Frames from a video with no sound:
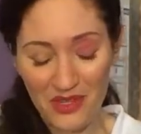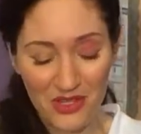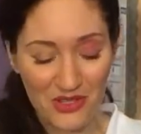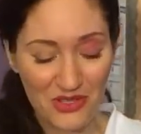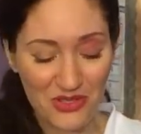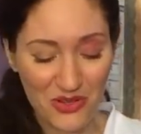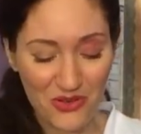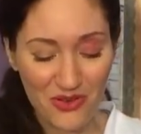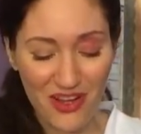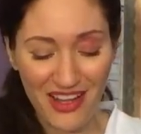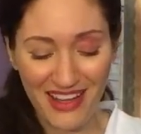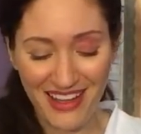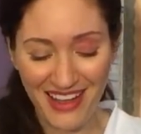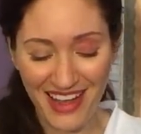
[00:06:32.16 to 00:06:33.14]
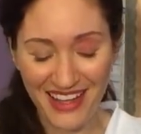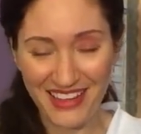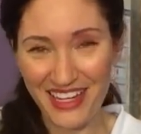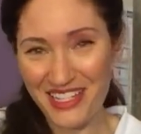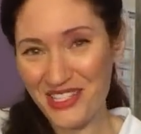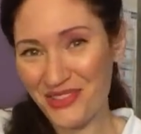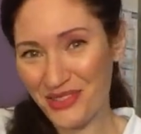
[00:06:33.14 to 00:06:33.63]
So I
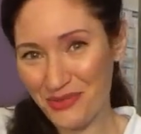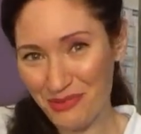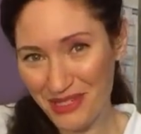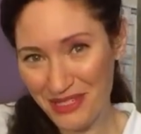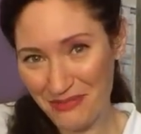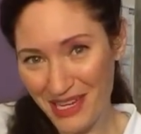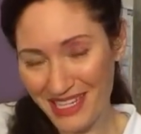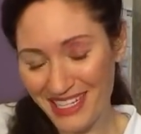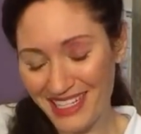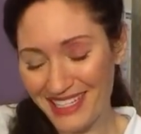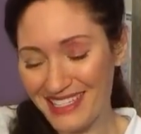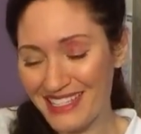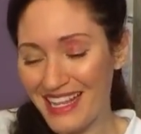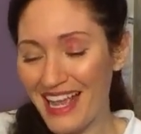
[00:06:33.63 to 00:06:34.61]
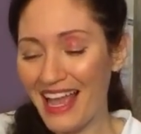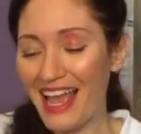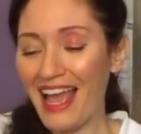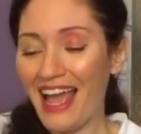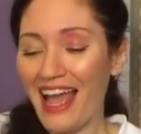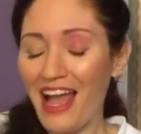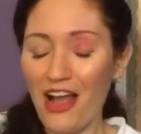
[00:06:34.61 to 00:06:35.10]
like to explain to my
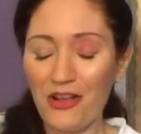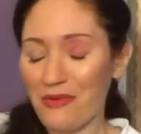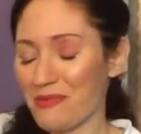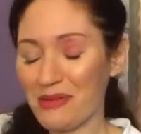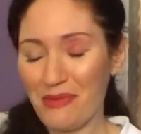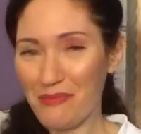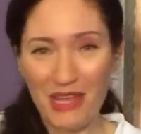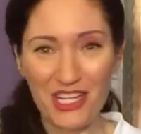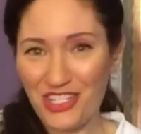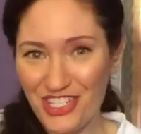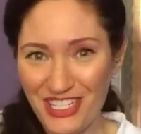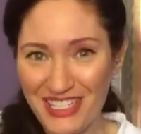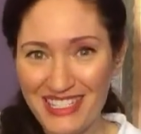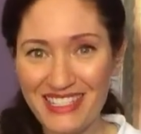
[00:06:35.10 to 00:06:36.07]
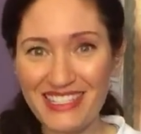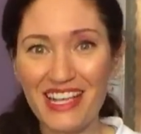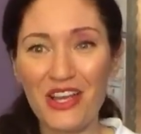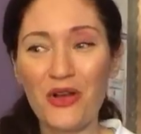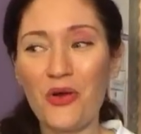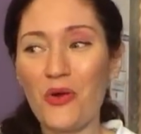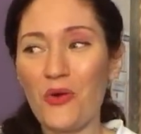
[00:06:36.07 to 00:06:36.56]
patients,
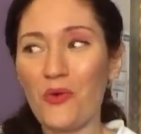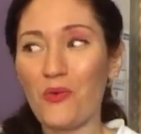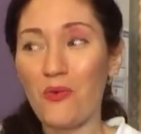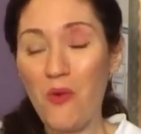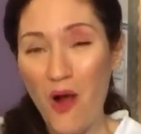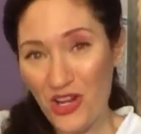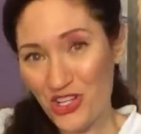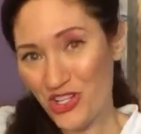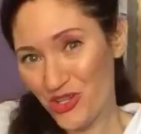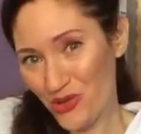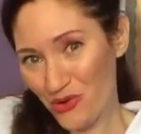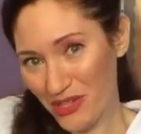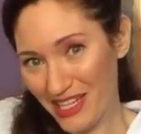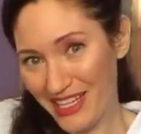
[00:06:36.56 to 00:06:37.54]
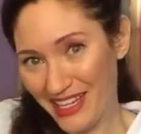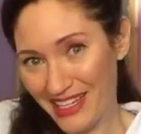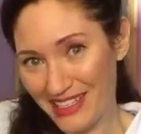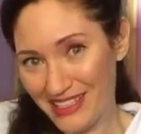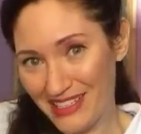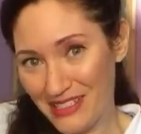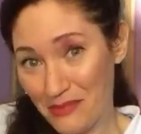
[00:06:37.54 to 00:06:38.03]
watch your
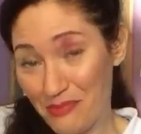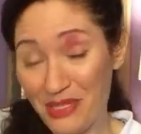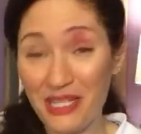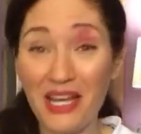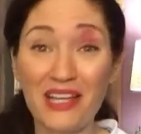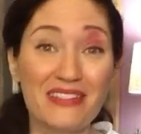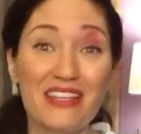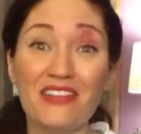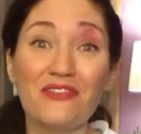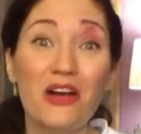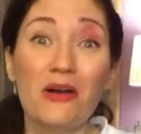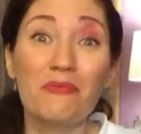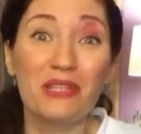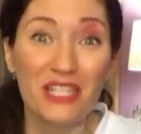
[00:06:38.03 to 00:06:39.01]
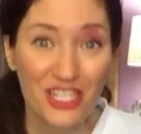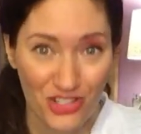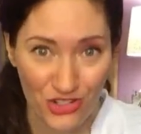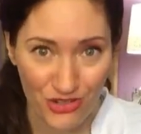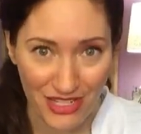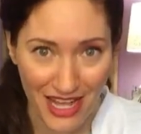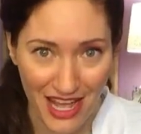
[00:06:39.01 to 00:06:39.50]
kids because they've not been
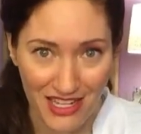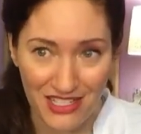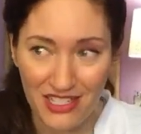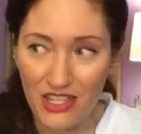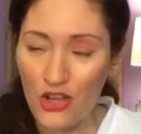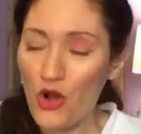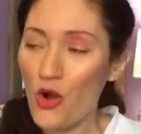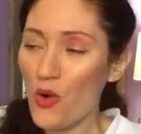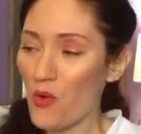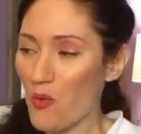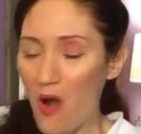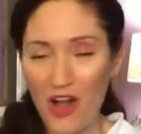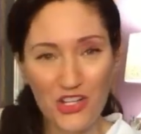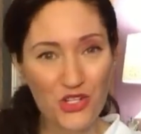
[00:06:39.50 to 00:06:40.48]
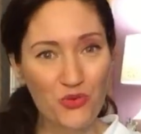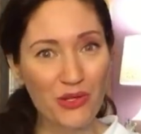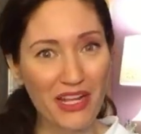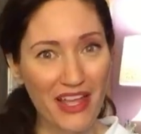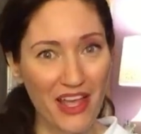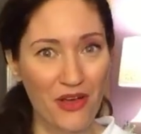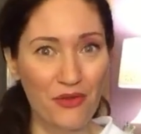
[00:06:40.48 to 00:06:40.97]
injured yet. Watch what a
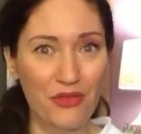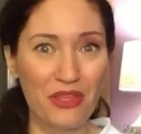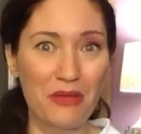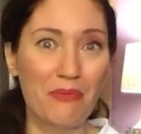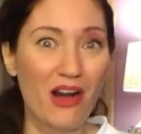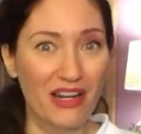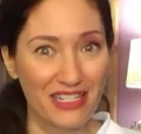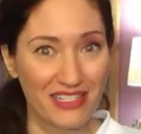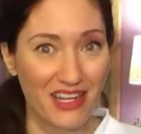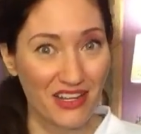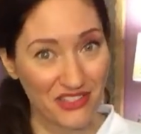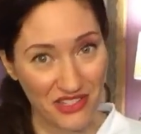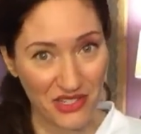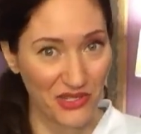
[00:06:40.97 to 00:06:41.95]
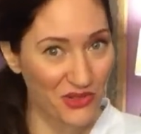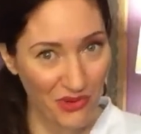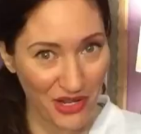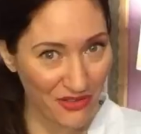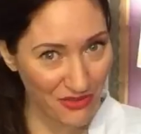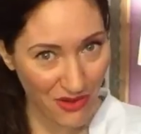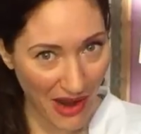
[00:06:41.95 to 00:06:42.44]
healthy body does in a
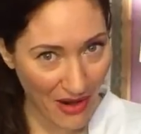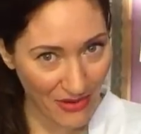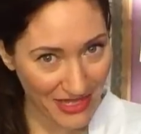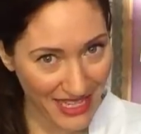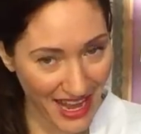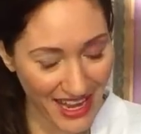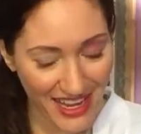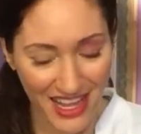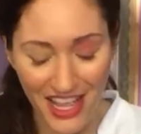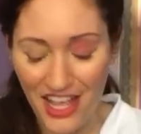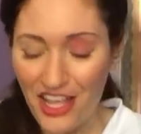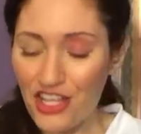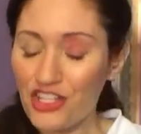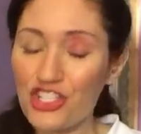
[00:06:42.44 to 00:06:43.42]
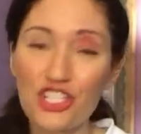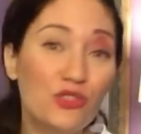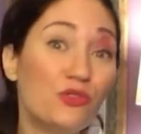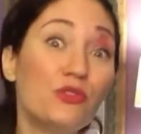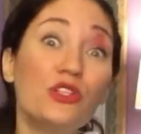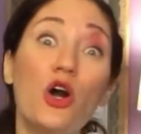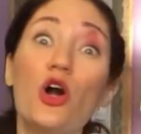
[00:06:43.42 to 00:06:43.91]
24-hour day.
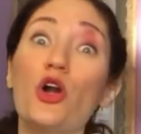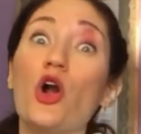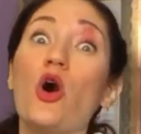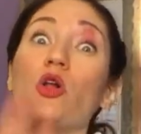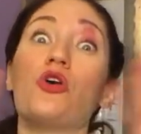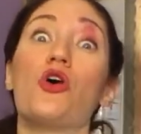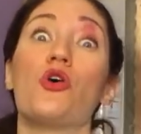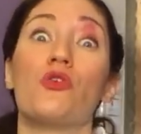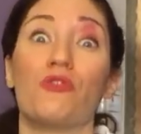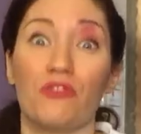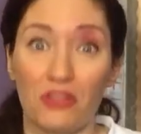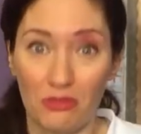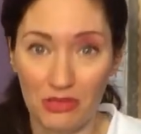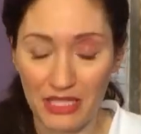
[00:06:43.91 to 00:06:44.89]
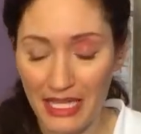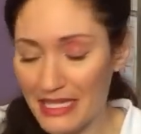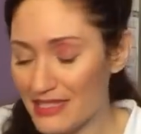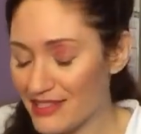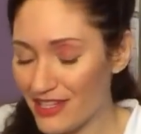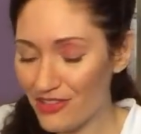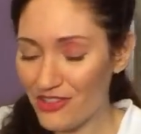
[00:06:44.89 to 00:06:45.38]
Children are all over the place.
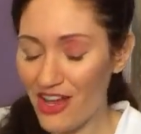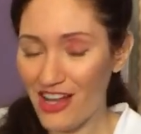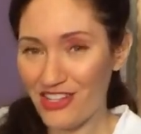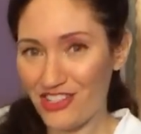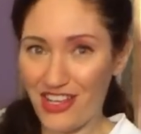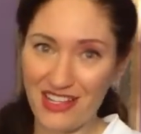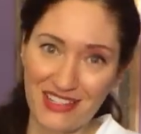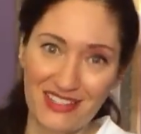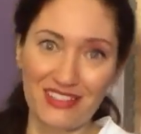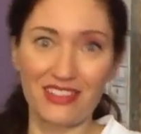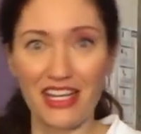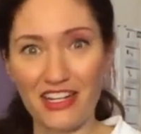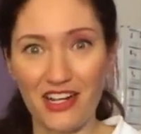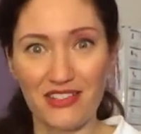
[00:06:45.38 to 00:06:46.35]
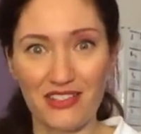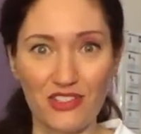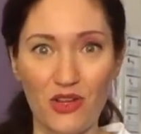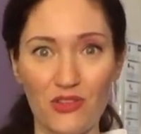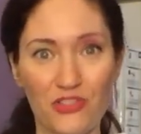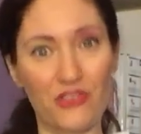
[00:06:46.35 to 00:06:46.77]
They're not just like us adults.